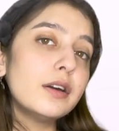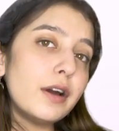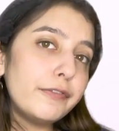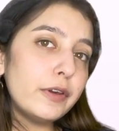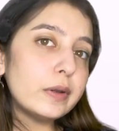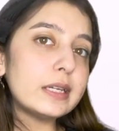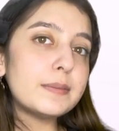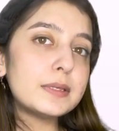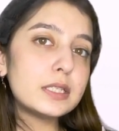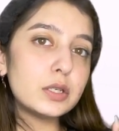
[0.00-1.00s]
a few
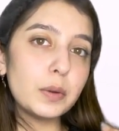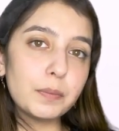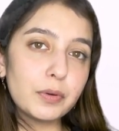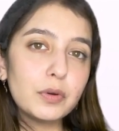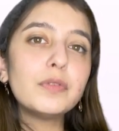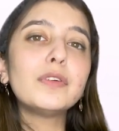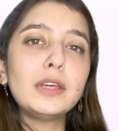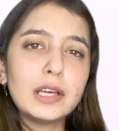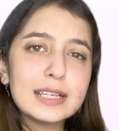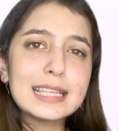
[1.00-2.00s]
tips to improve
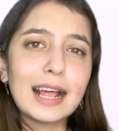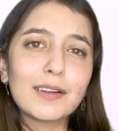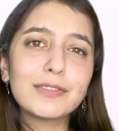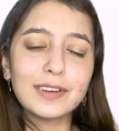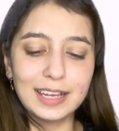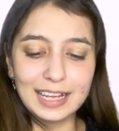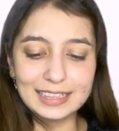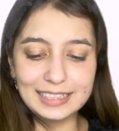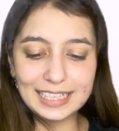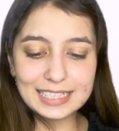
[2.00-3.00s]
yourself.
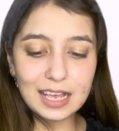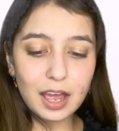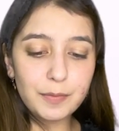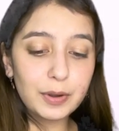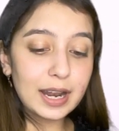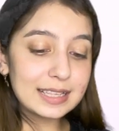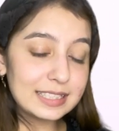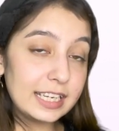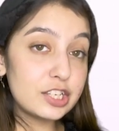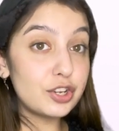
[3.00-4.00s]
These are
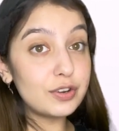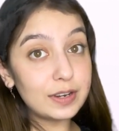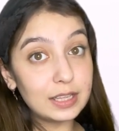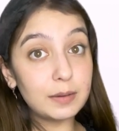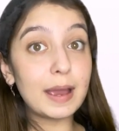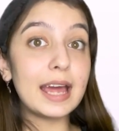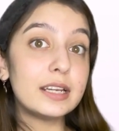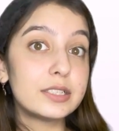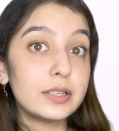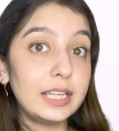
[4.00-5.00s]
pronunciation, rhythm, and
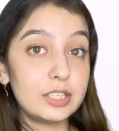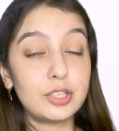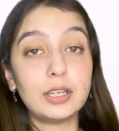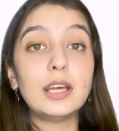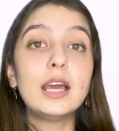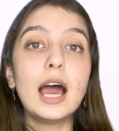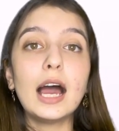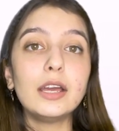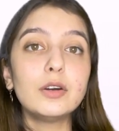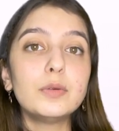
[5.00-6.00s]
intonation.
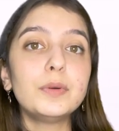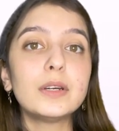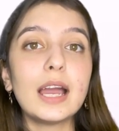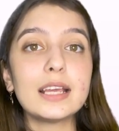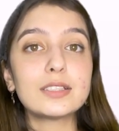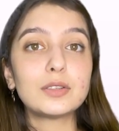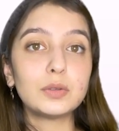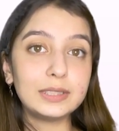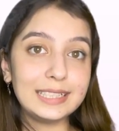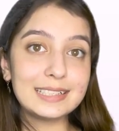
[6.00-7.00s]
I hope you guys
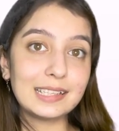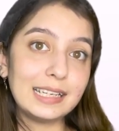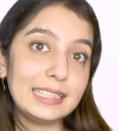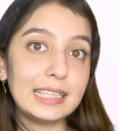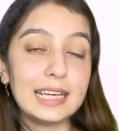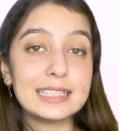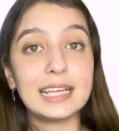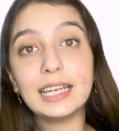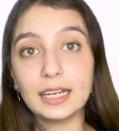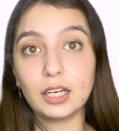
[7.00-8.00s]
know these three things
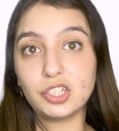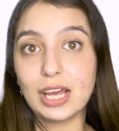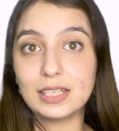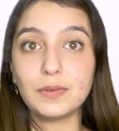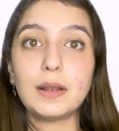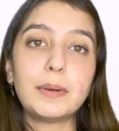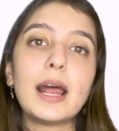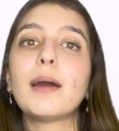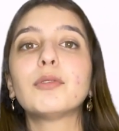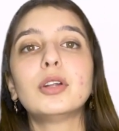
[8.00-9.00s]
in English as well, but
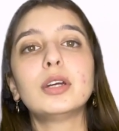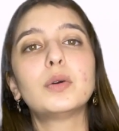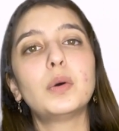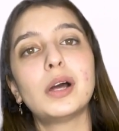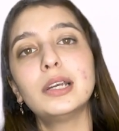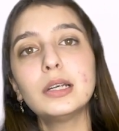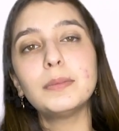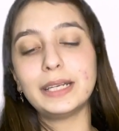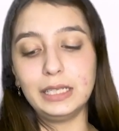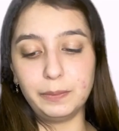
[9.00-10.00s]
I'm going to go a little
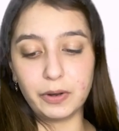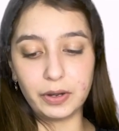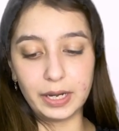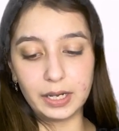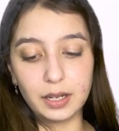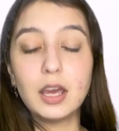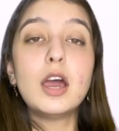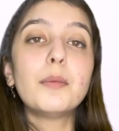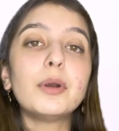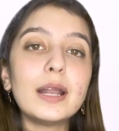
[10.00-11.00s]
bit deeper in it.
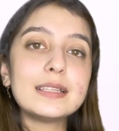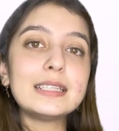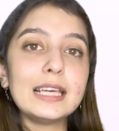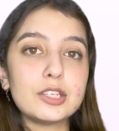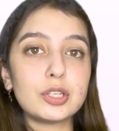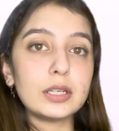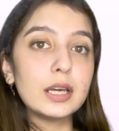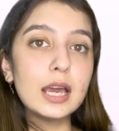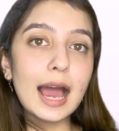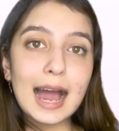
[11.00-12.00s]
Pronunciation.
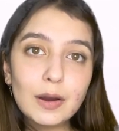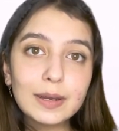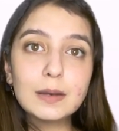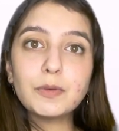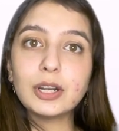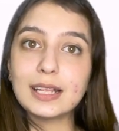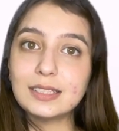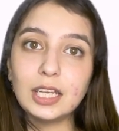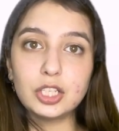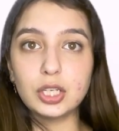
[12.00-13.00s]
How can
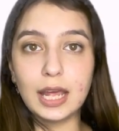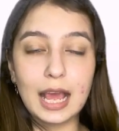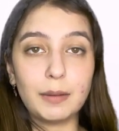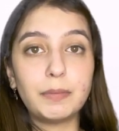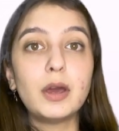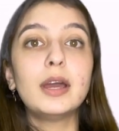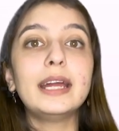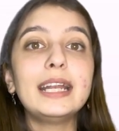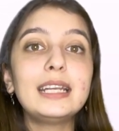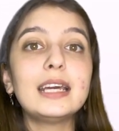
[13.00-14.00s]
pronunciation help?
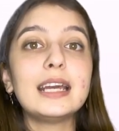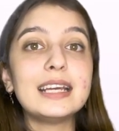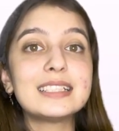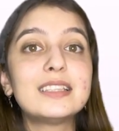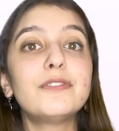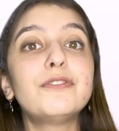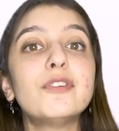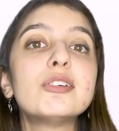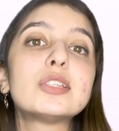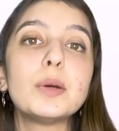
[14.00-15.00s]
It is the
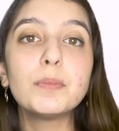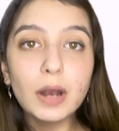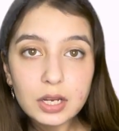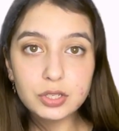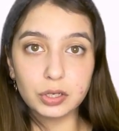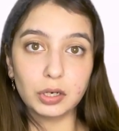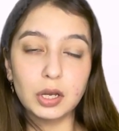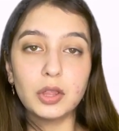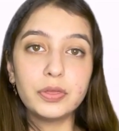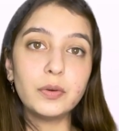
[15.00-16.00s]
first impression.
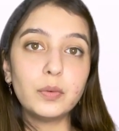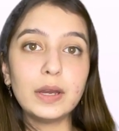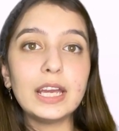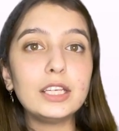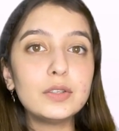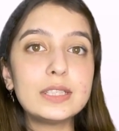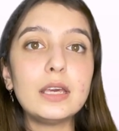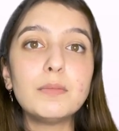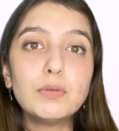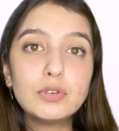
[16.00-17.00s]
The way you
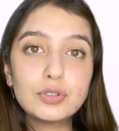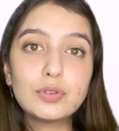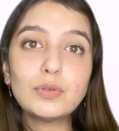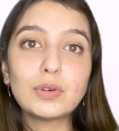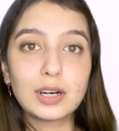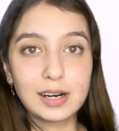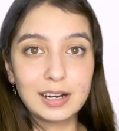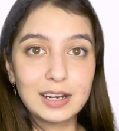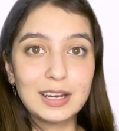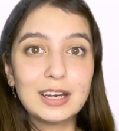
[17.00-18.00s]
say bonjour
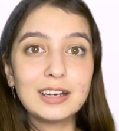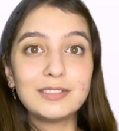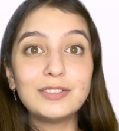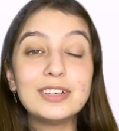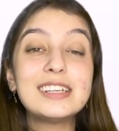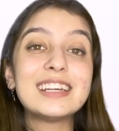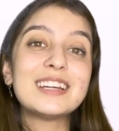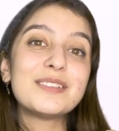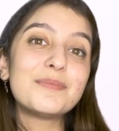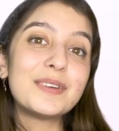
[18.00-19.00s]
would
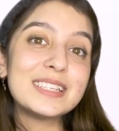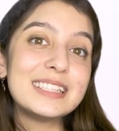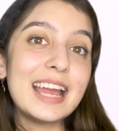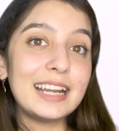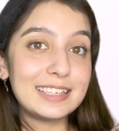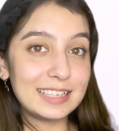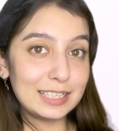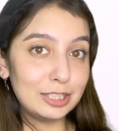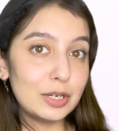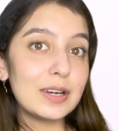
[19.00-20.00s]
present
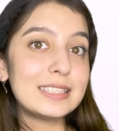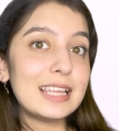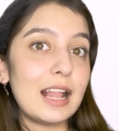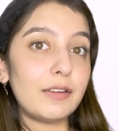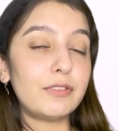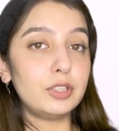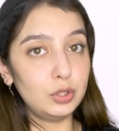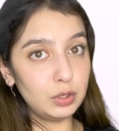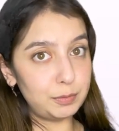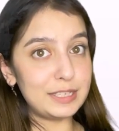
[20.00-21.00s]
yourself.
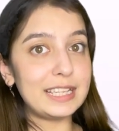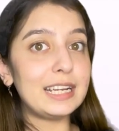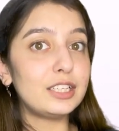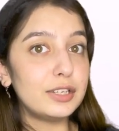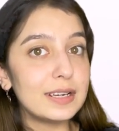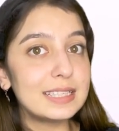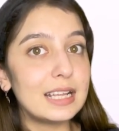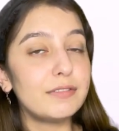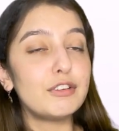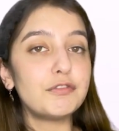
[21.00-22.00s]
You'd present
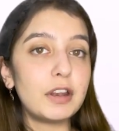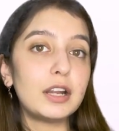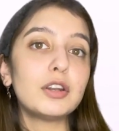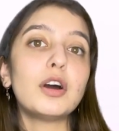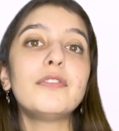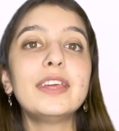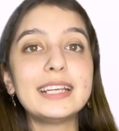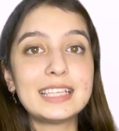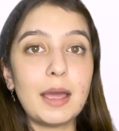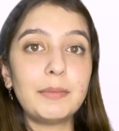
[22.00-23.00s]
yourself in front of the
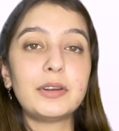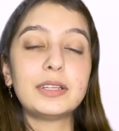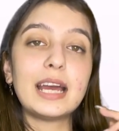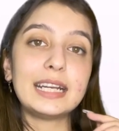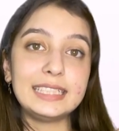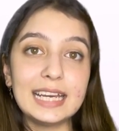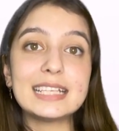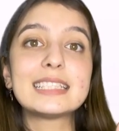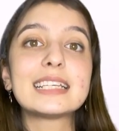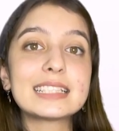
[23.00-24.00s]
examiner that yes,
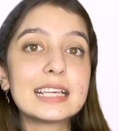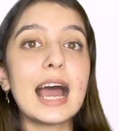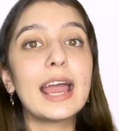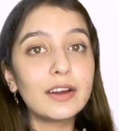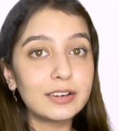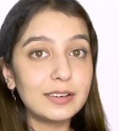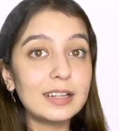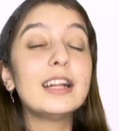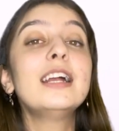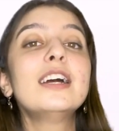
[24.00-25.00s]
this guy or
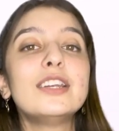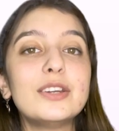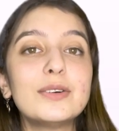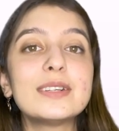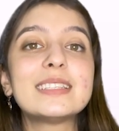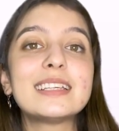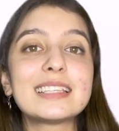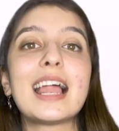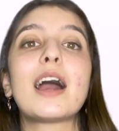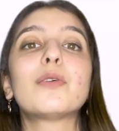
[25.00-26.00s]
girl knows this
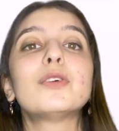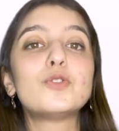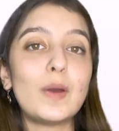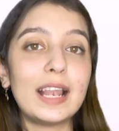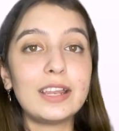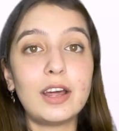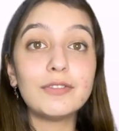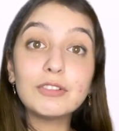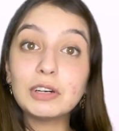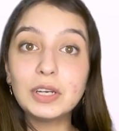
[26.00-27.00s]
language well enough
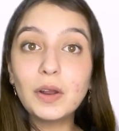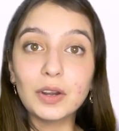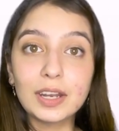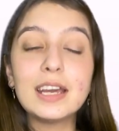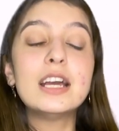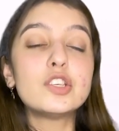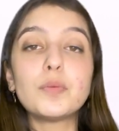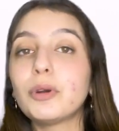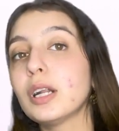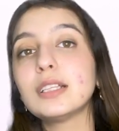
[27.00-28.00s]
or not. So
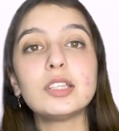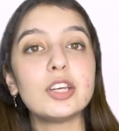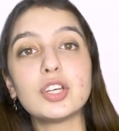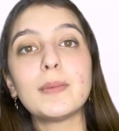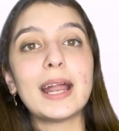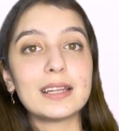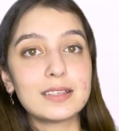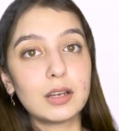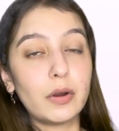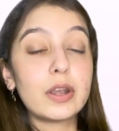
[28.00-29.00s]
pronunciation matters
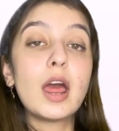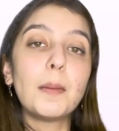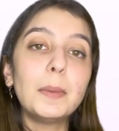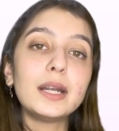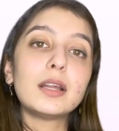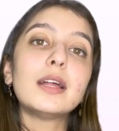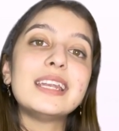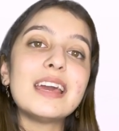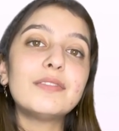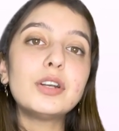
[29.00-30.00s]
a lot, but
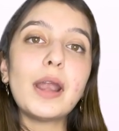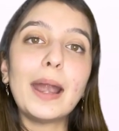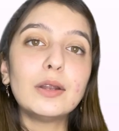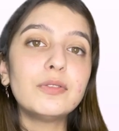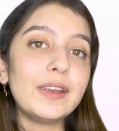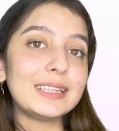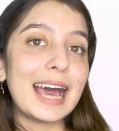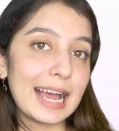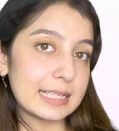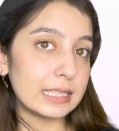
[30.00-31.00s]
never try to fake the
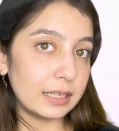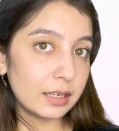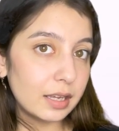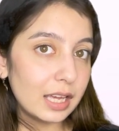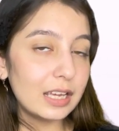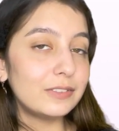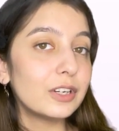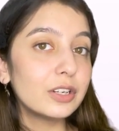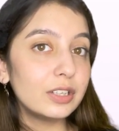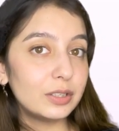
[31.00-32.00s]
accent. If you're
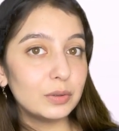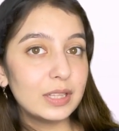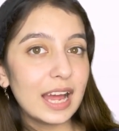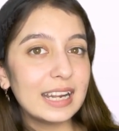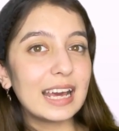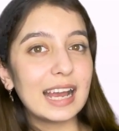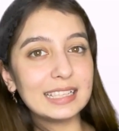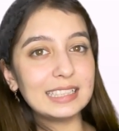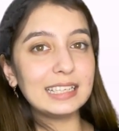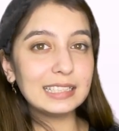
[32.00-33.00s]
going to do that, I
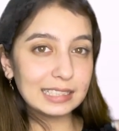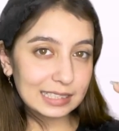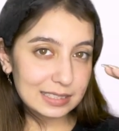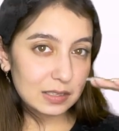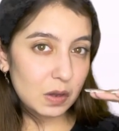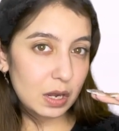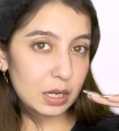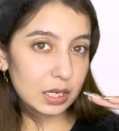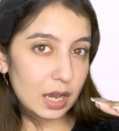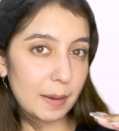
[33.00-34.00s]
think it's going to
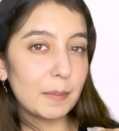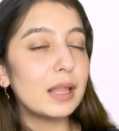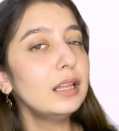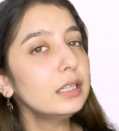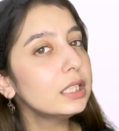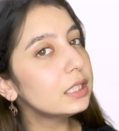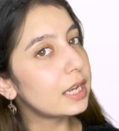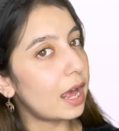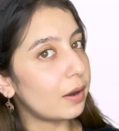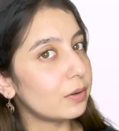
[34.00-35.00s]
come a little
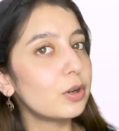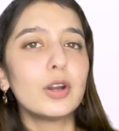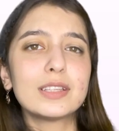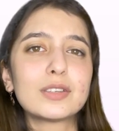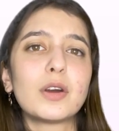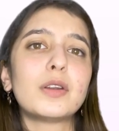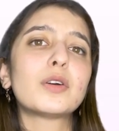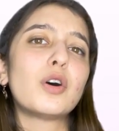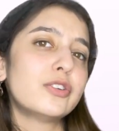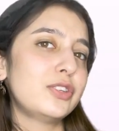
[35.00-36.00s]
down, or it's going to
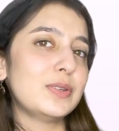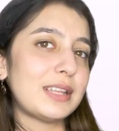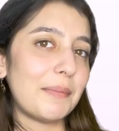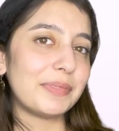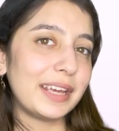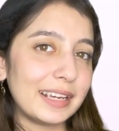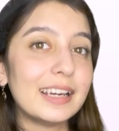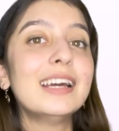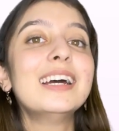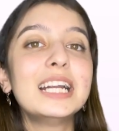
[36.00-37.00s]
cost you something.
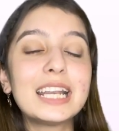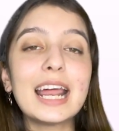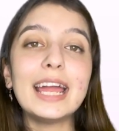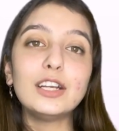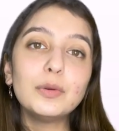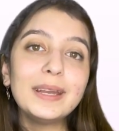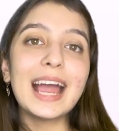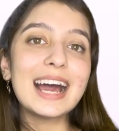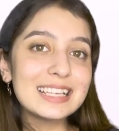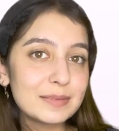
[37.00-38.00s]
Try to be
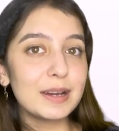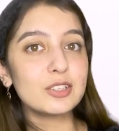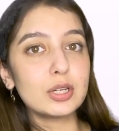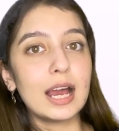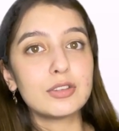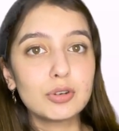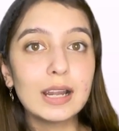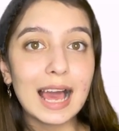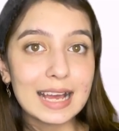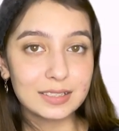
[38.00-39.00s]
as much natural
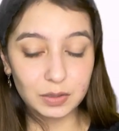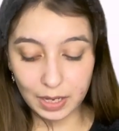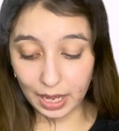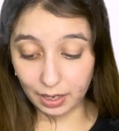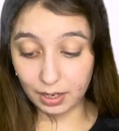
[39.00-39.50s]
as you can.